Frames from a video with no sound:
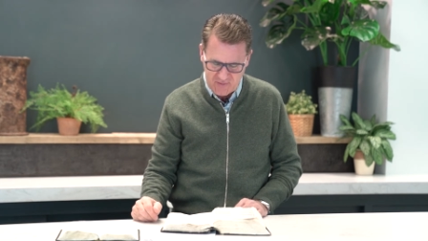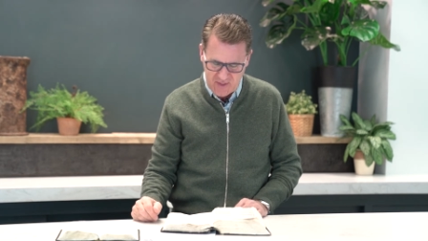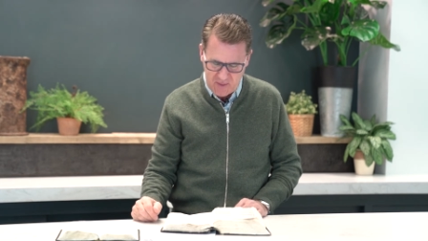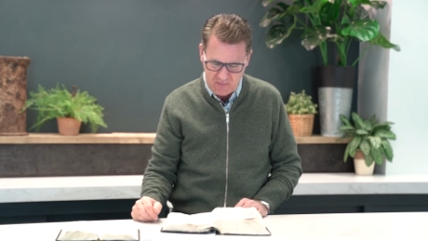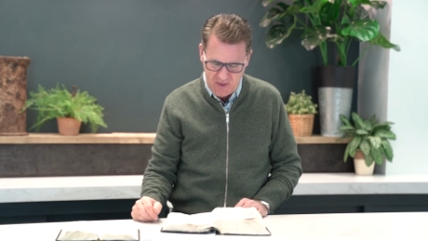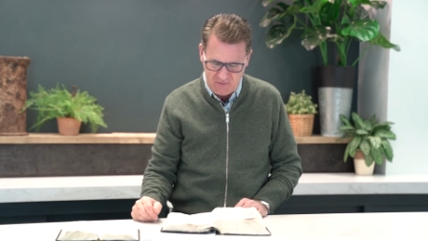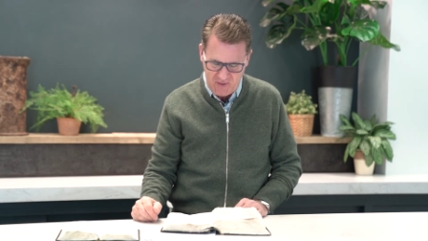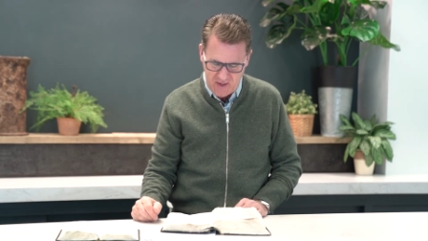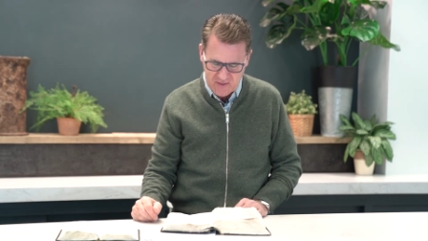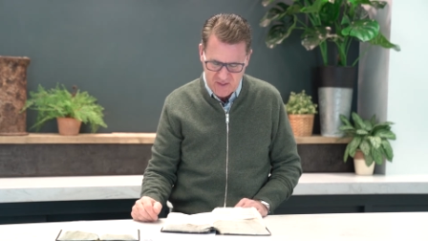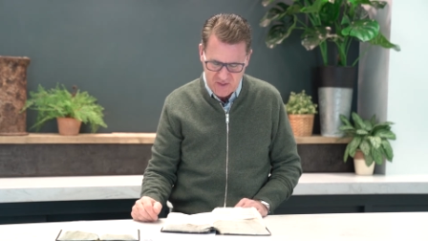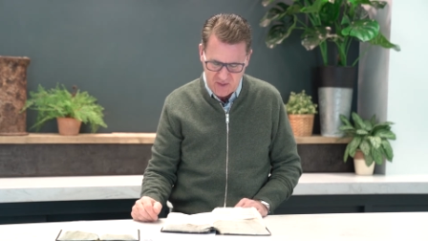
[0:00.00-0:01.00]
kept my
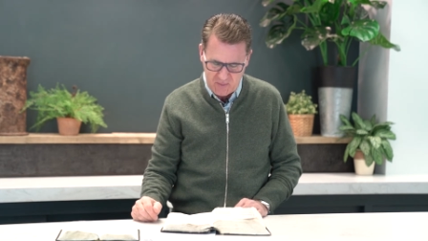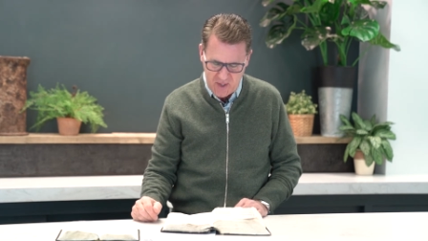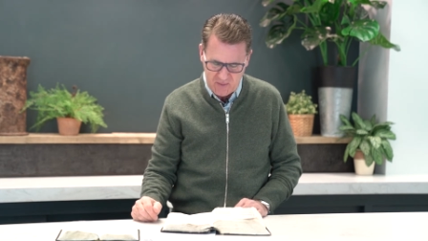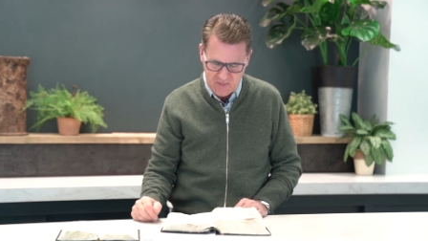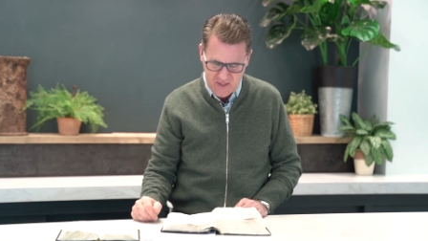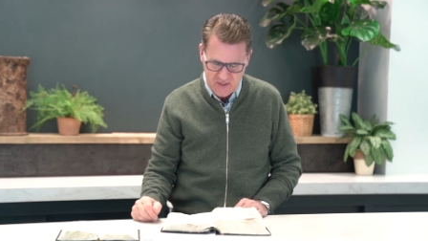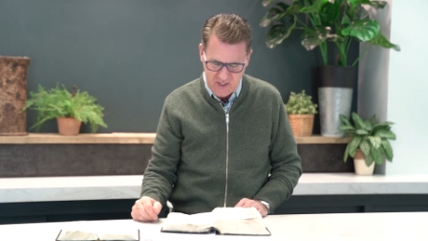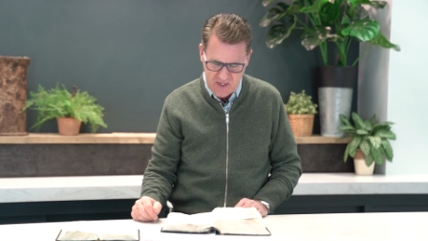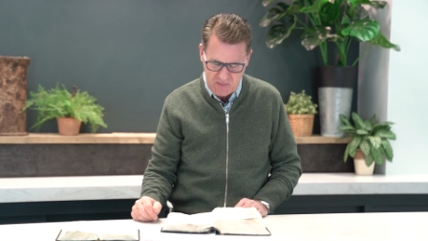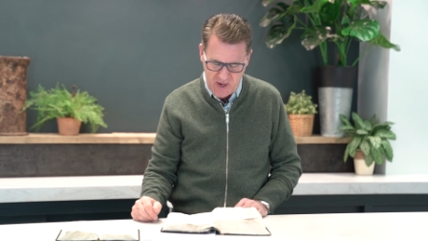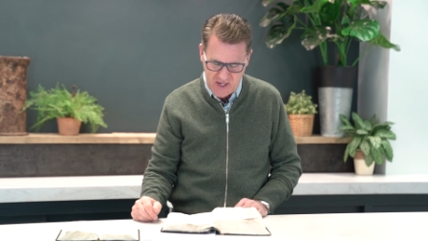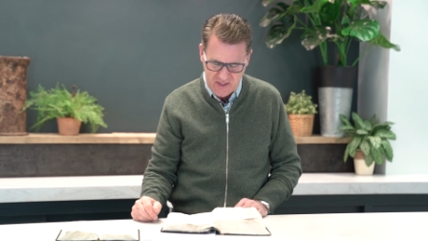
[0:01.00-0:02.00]
Father's commandments and
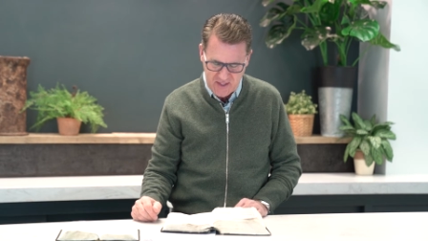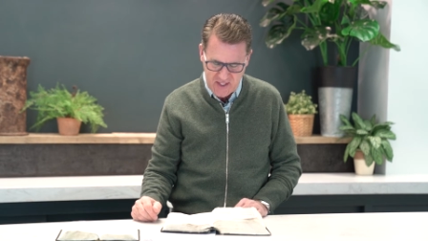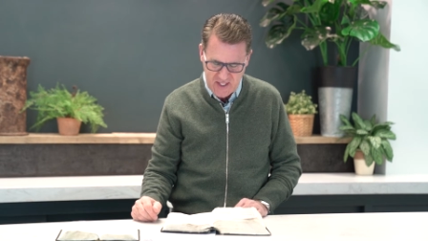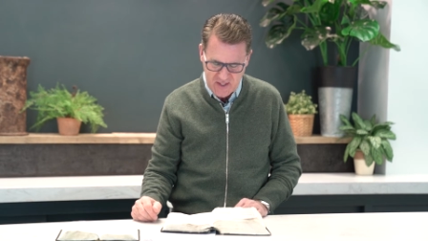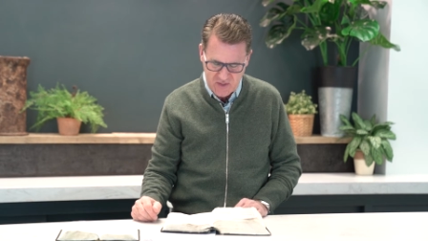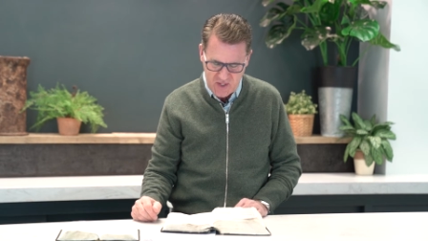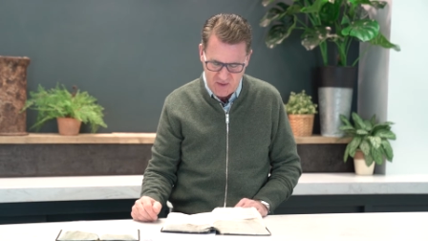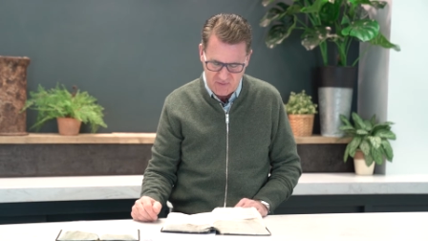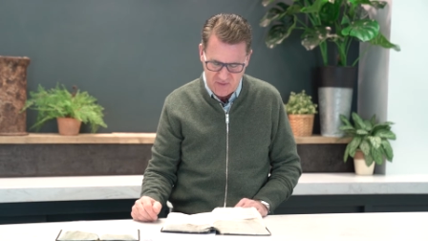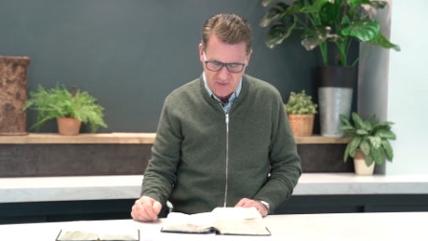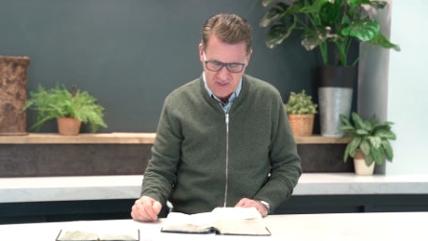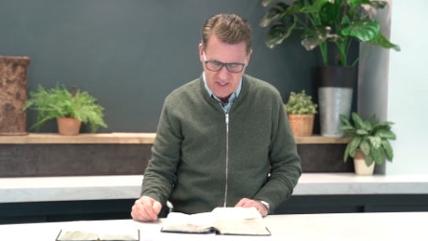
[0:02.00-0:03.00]
abide in his
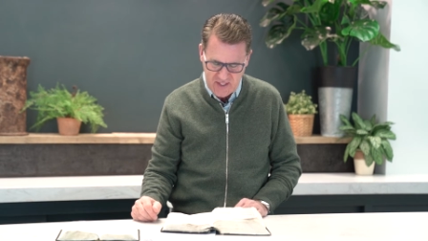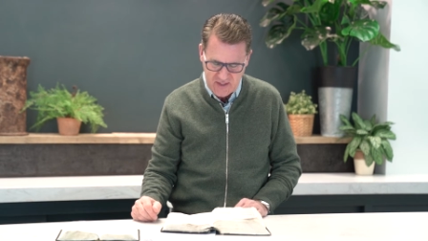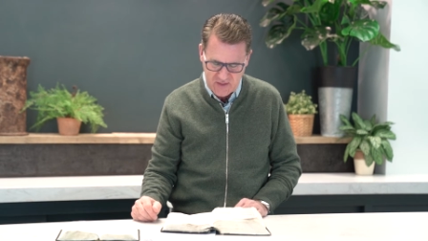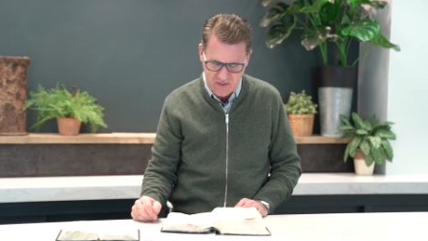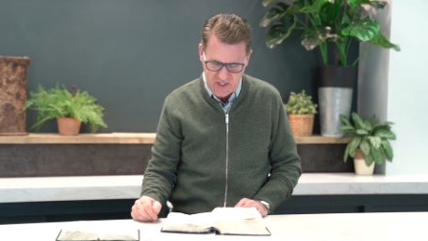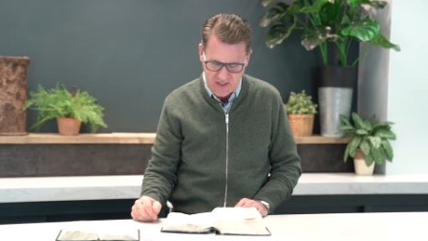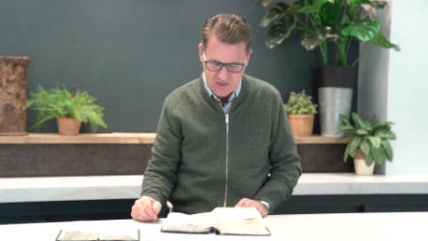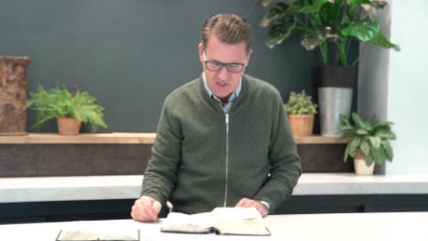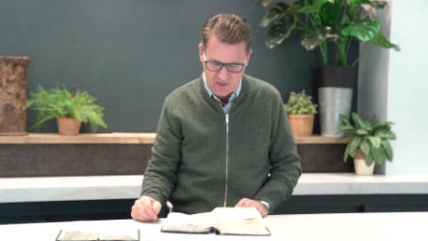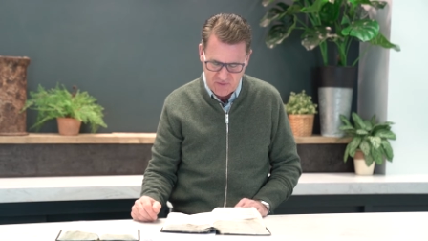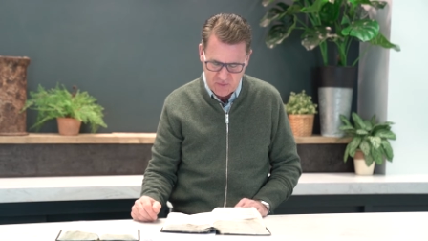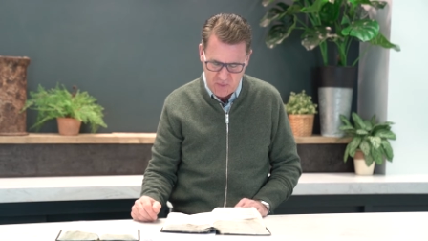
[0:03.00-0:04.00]
love. And these things
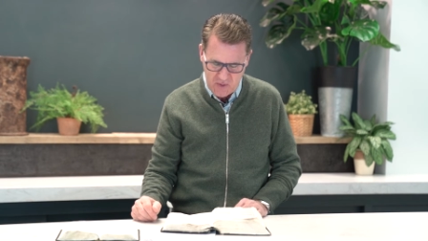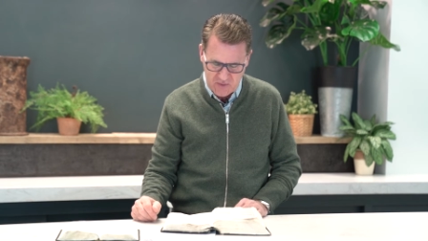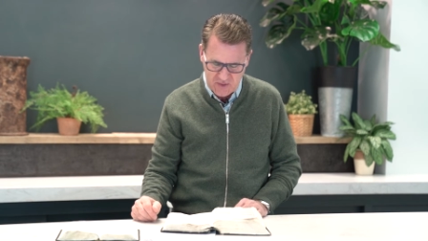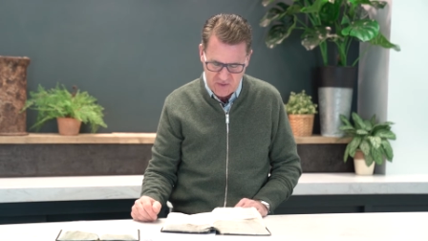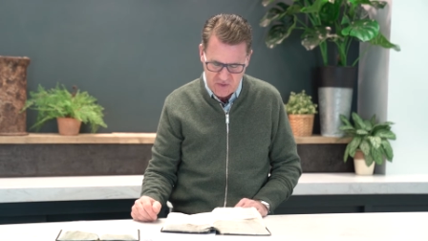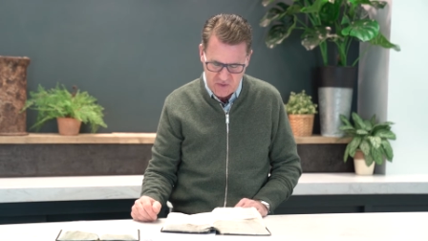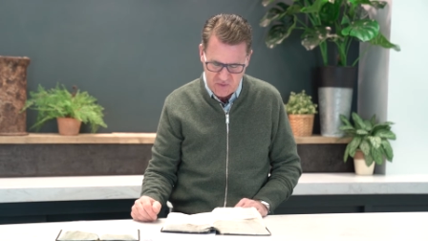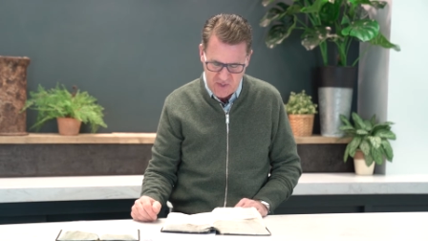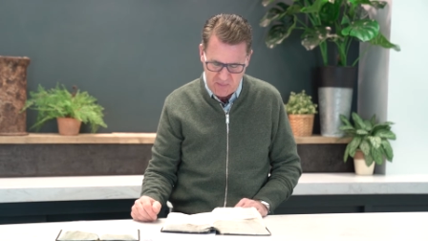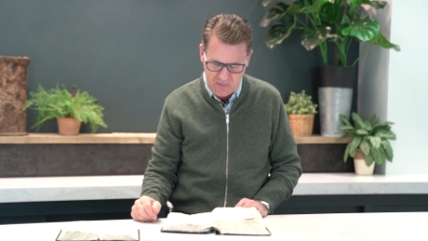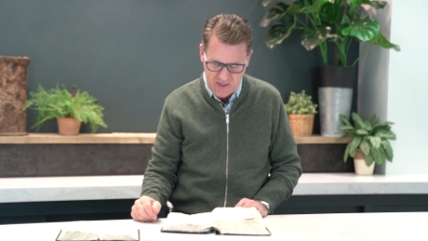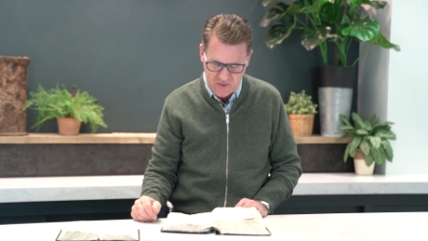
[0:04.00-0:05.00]
I've spoken to you,
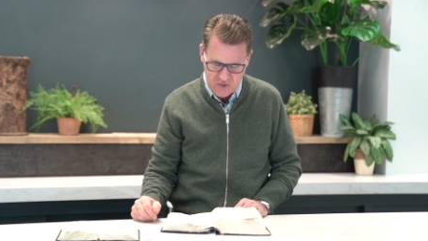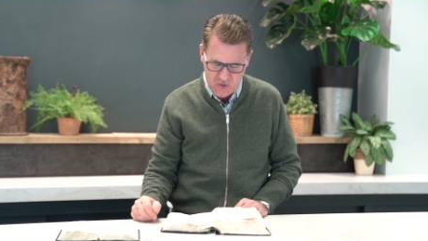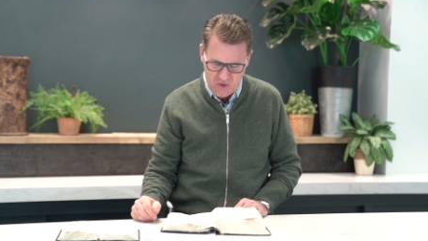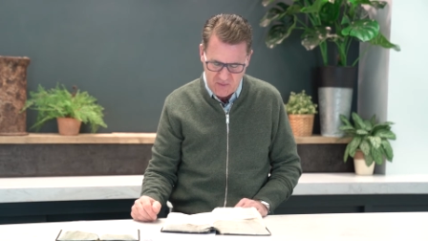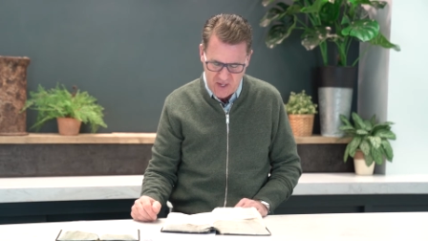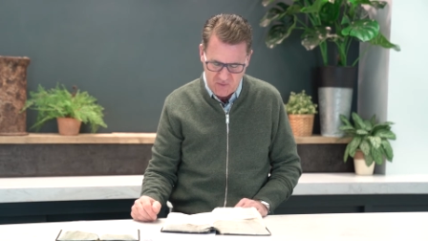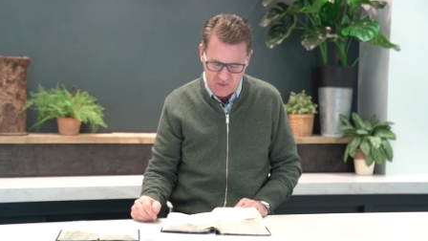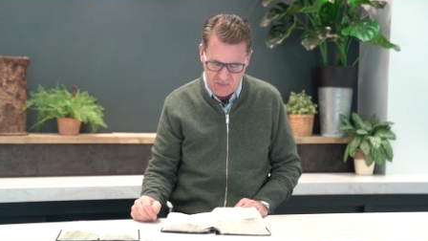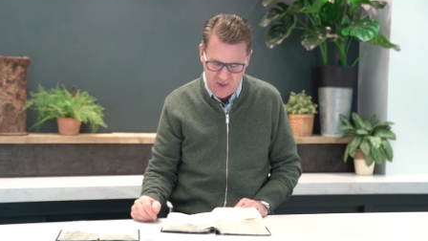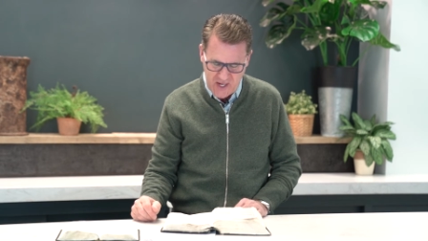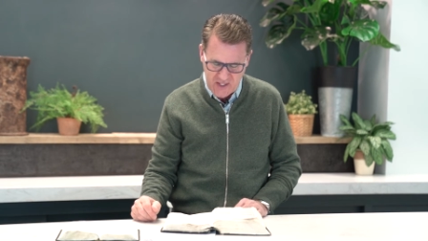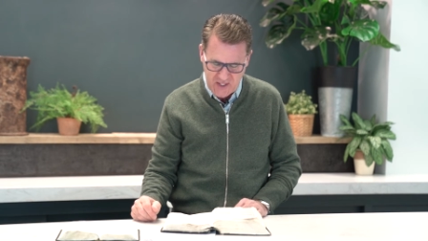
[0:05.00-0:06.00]
that my joy may
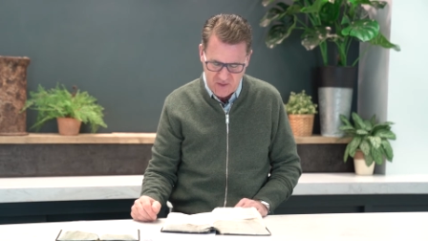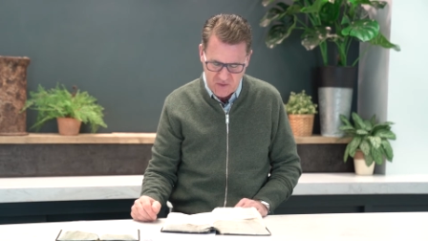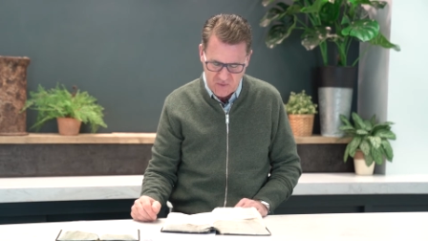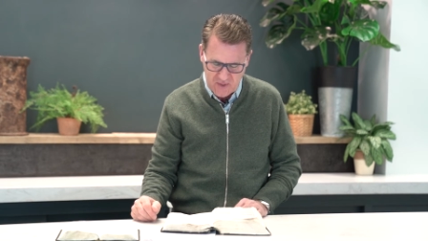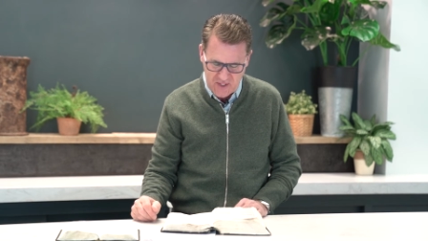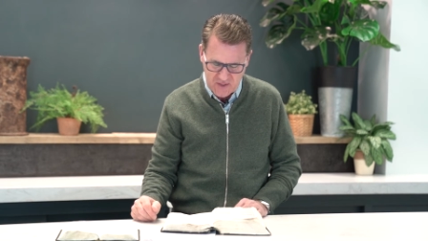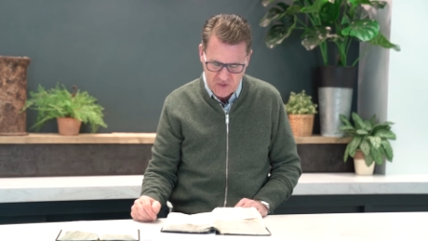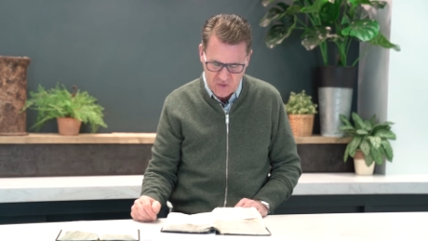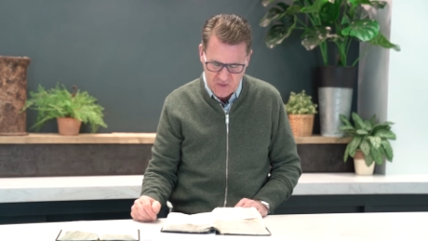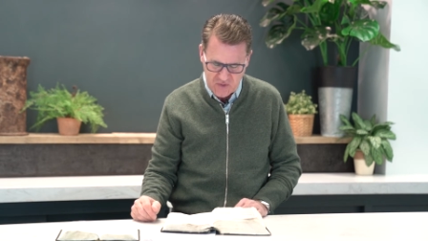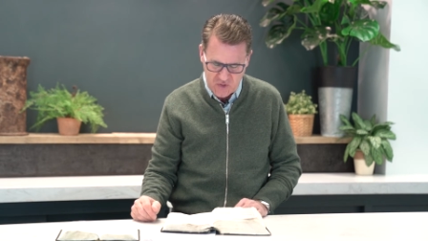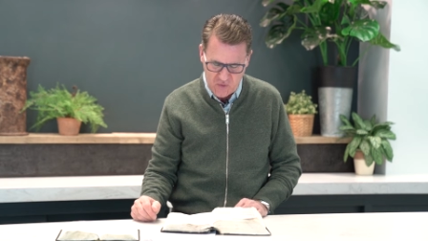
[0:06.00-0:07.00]
remain in you and that
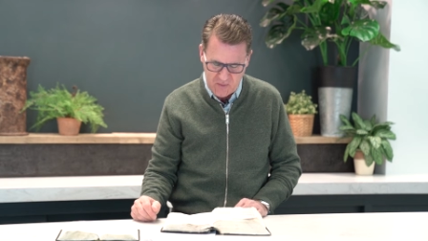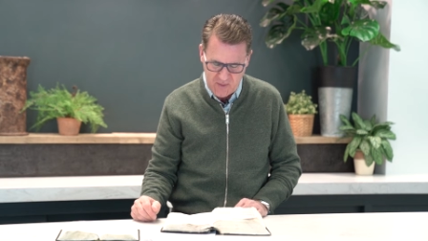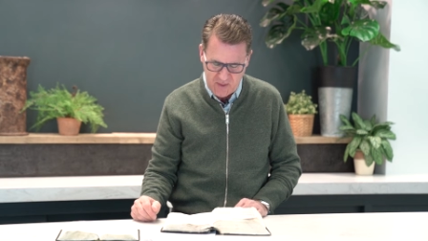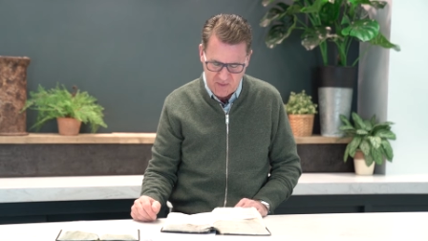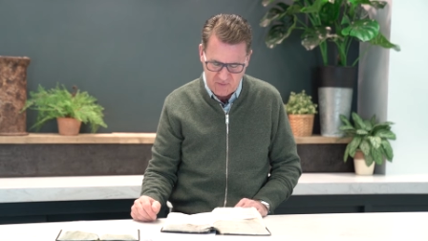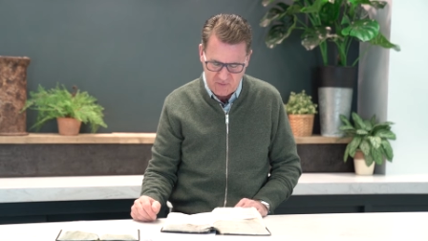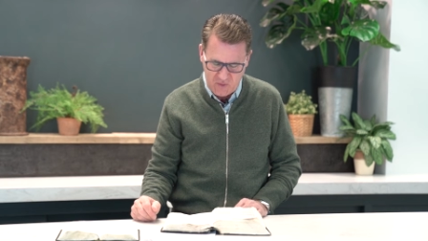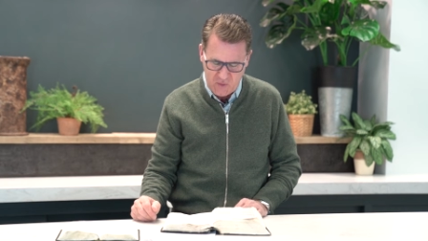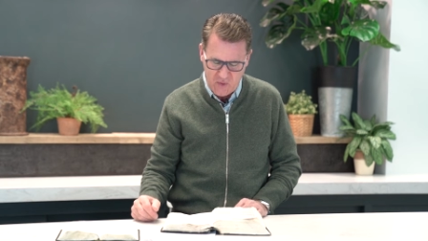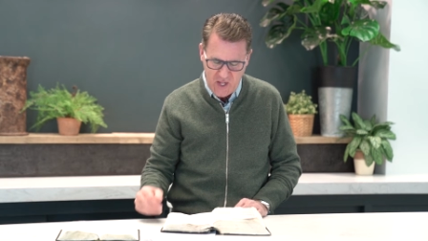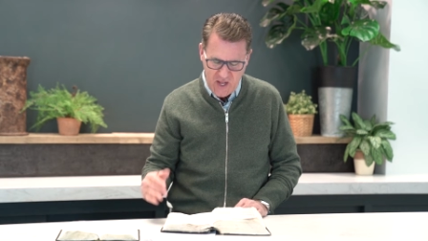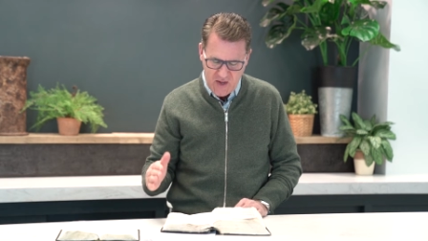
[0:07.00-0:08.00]
your joy may be full.